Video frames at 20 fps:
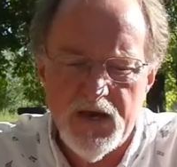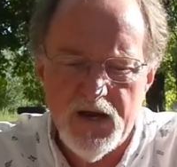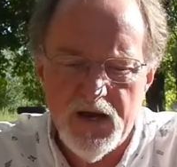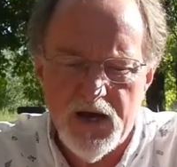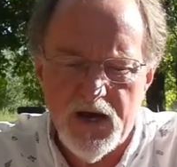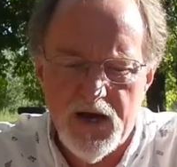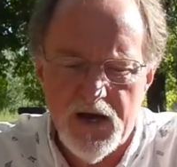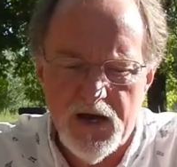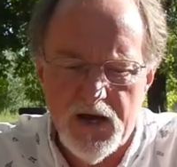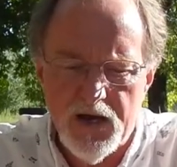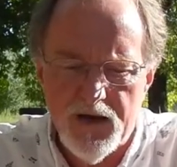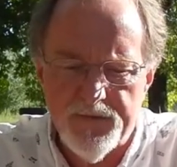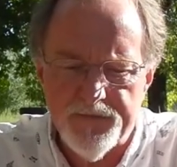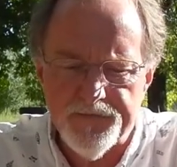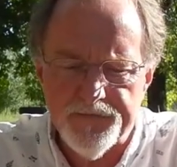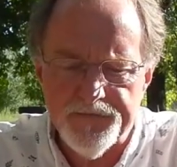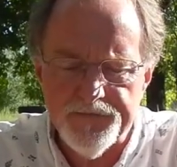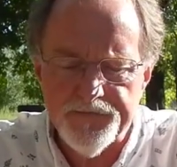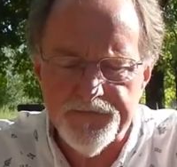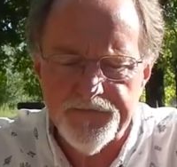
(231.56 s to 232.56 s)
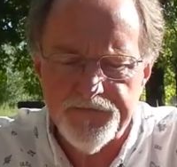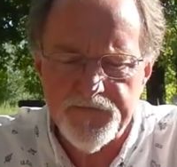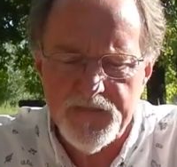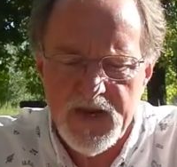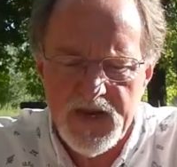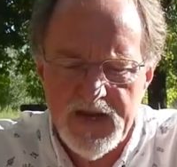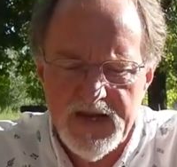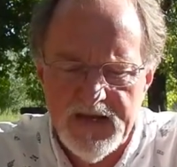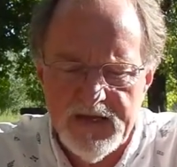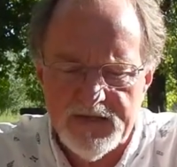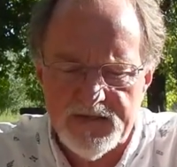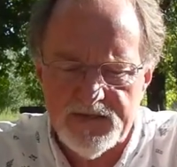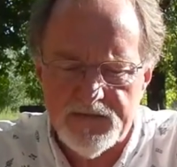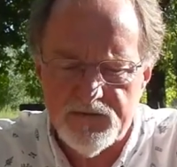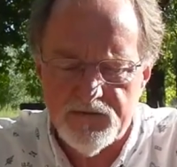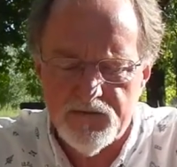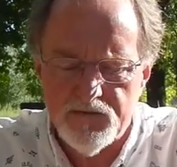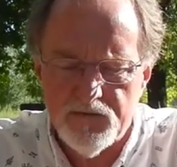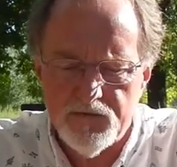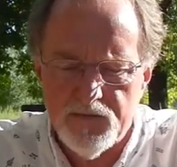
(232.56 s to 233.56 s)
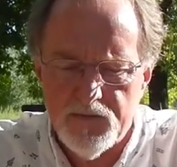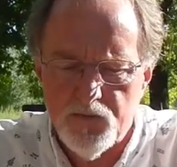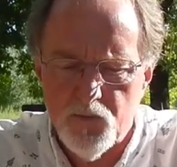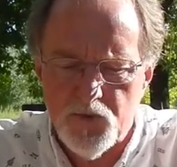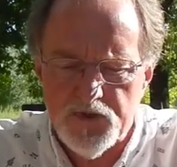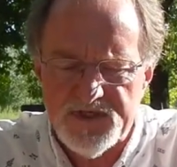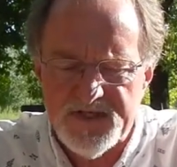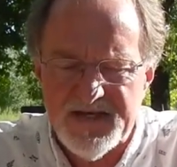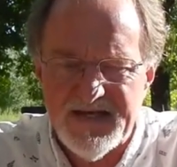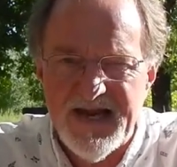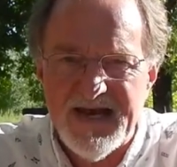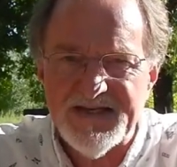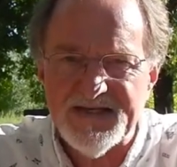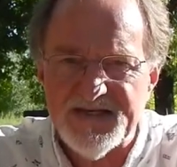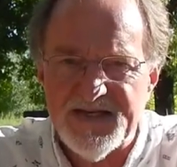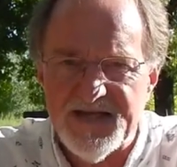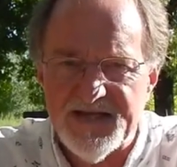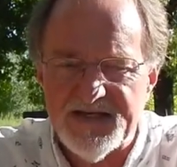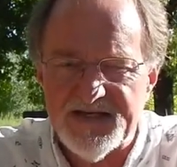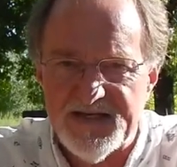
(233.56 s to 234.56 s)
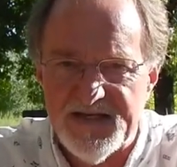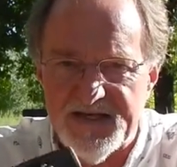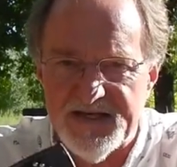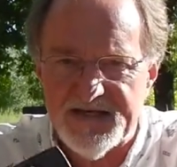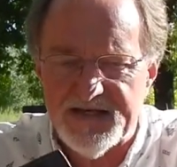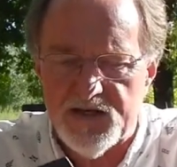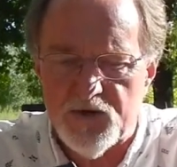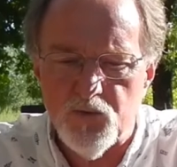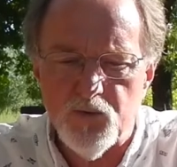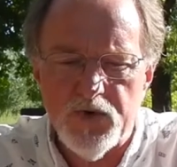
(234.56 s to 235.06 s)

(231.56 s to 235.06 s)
Um, it was nesting season